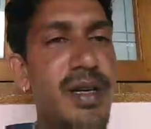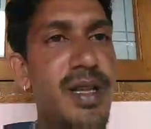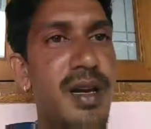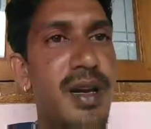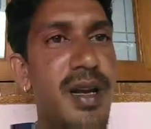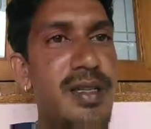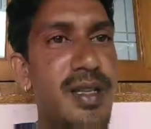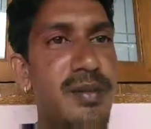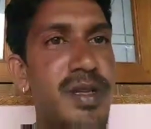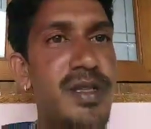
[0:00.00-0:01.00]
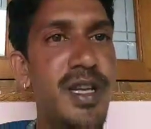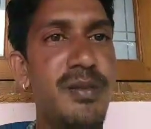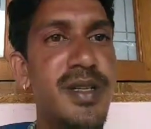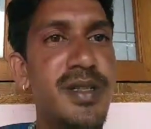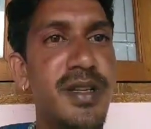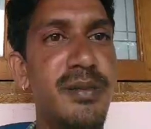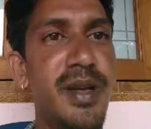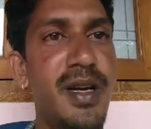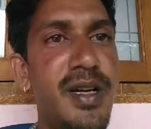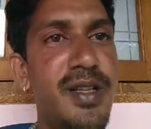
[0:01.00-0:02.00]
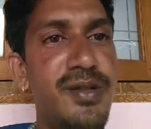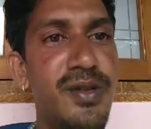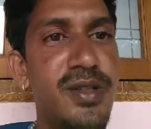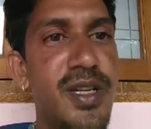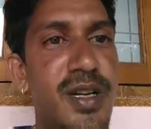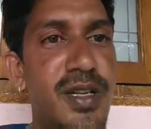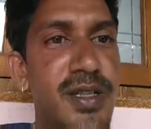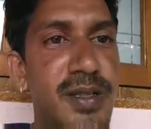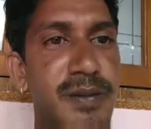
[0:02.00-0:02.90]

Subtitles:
The right sublist elements are made in sorted order.